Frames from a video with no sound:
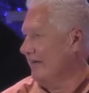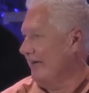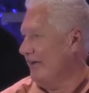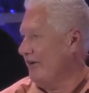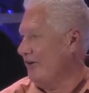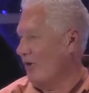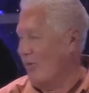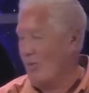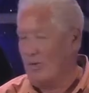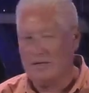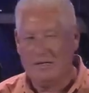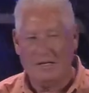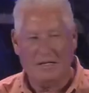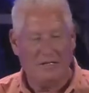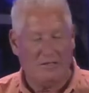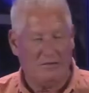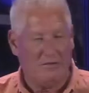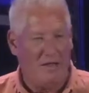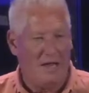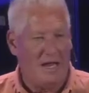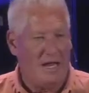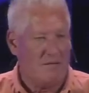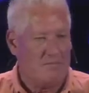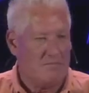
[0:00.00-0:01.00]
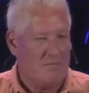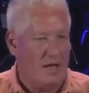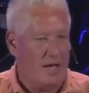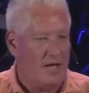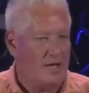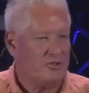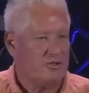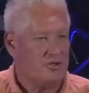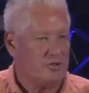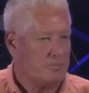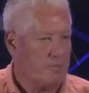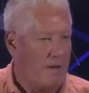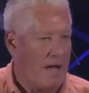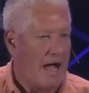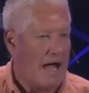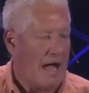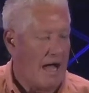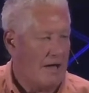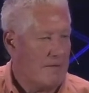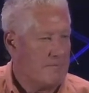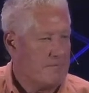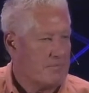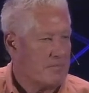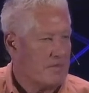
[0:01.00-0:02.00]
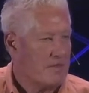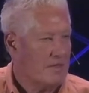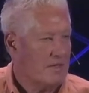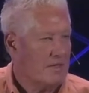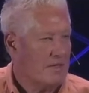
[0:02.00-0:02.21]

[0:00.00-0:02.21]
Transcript: And no one can claim a spot.